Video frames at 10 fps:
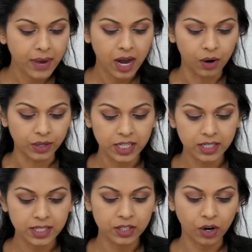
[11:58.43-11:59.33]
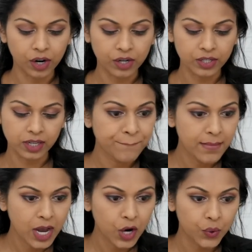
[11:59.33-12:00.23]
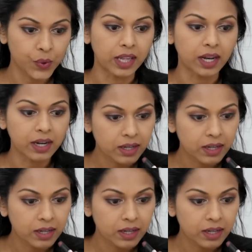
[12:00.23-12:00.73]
Oh, this is NARS Cruella.